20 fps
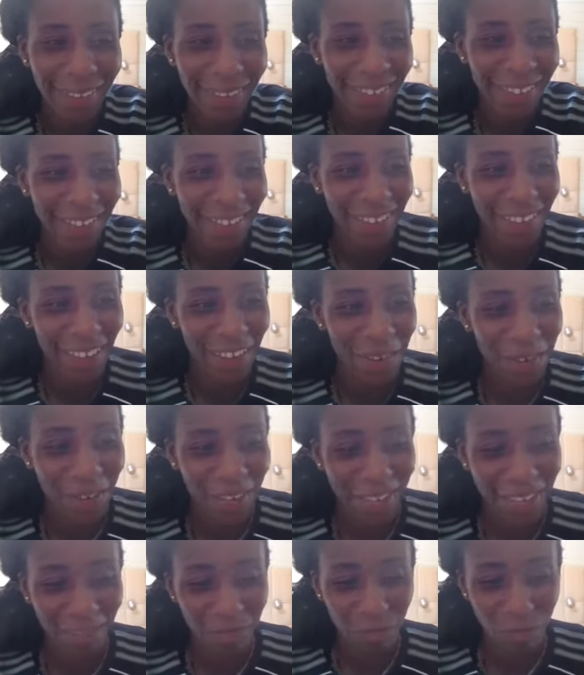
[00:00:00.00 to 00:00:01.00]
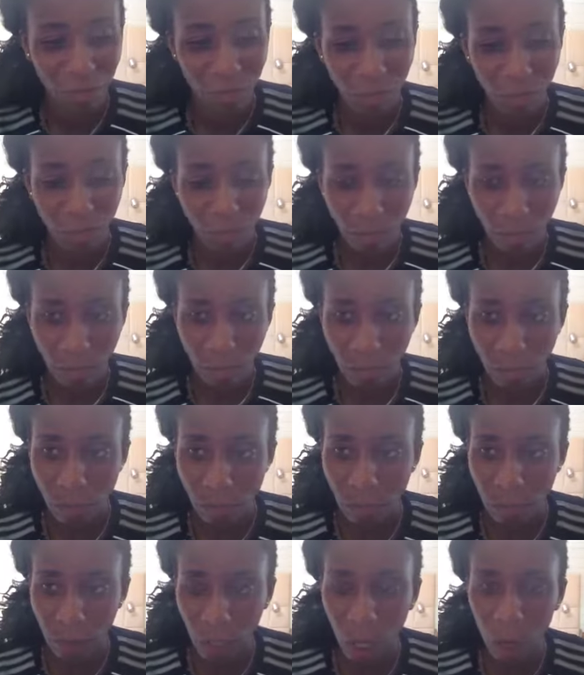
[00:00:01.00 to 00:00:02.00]
So,
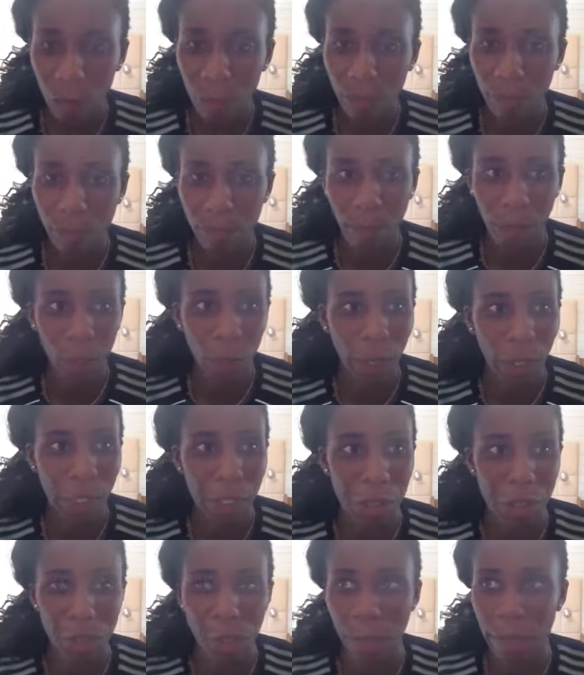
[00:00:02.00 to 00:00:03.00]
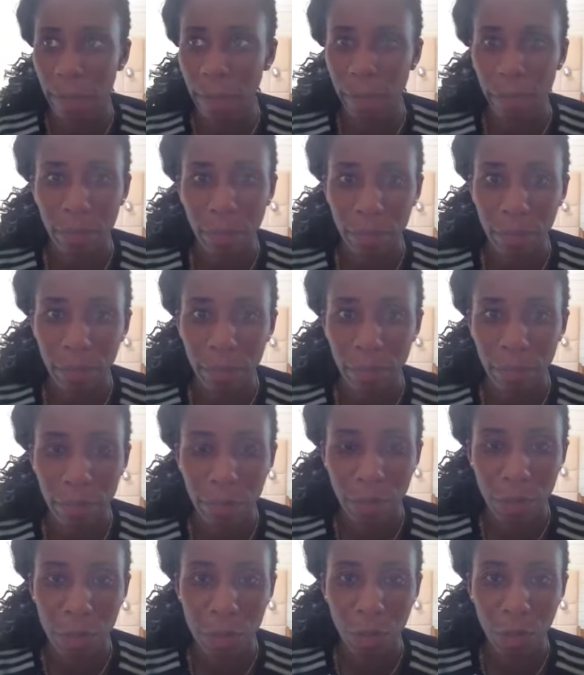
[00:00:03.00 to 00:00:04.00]
oh, by the way, this is my
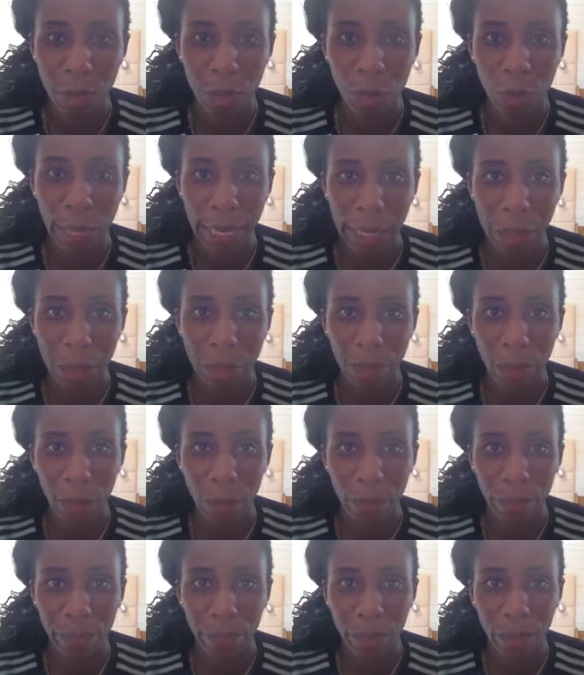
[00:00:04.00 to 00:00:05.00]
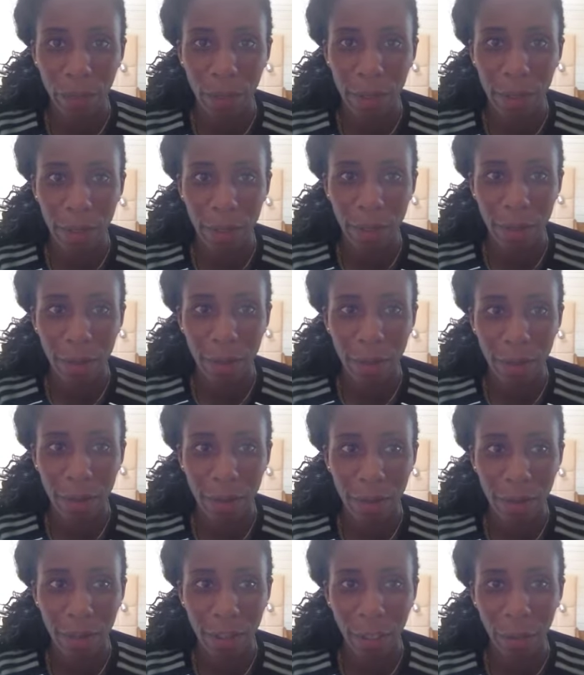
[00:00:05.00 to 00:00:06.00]
new houseboat. I
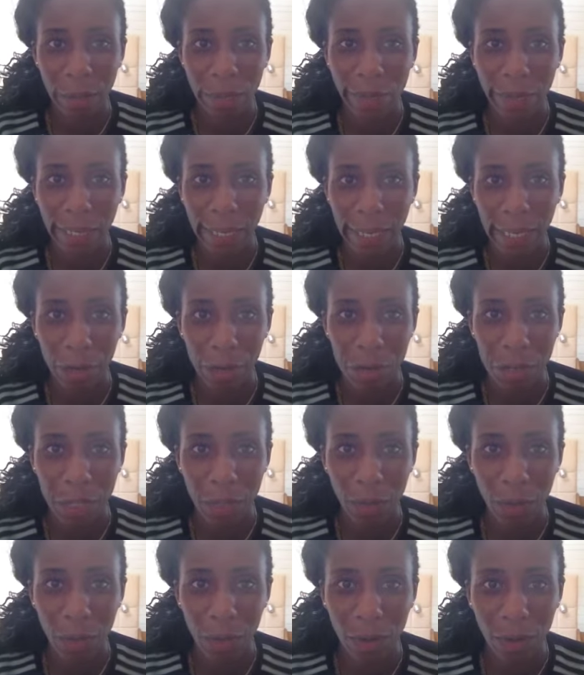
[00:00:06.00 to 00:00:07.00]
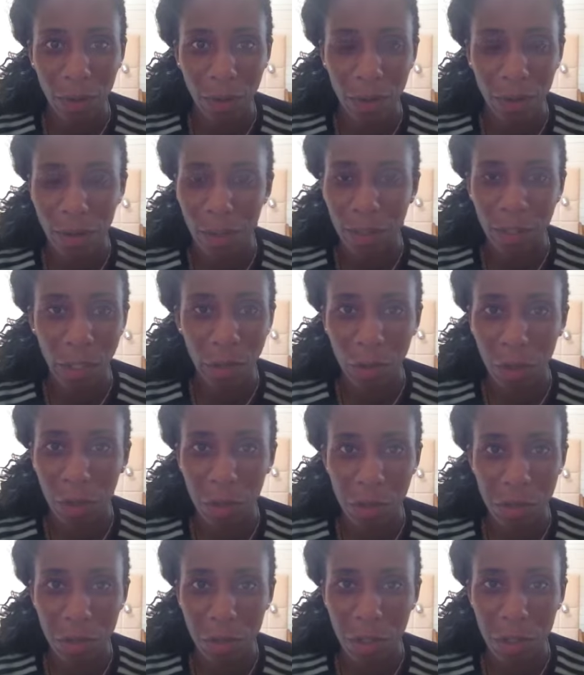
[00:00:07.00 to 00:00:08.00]
don't live in a house anymore. Don't
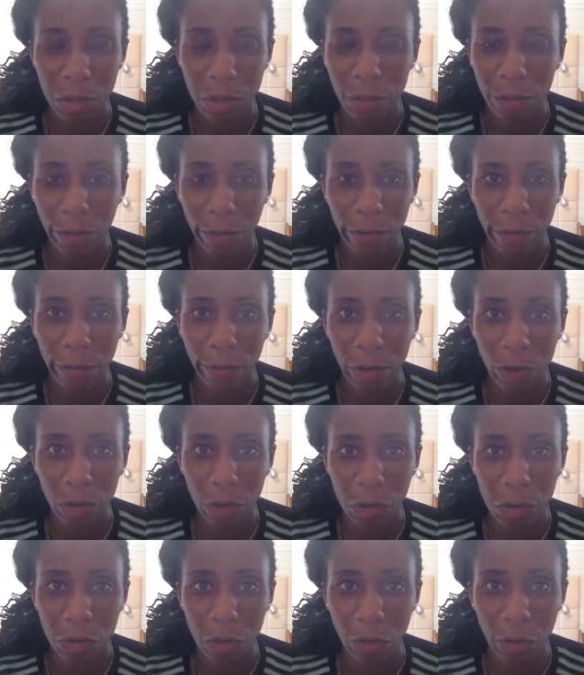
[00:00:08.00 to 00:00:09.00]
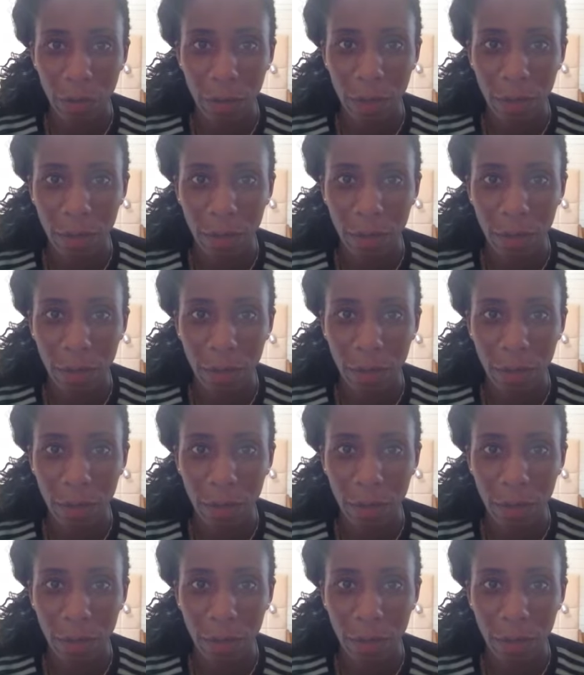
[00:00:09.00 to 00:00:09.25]
ask. It's a very, very long story.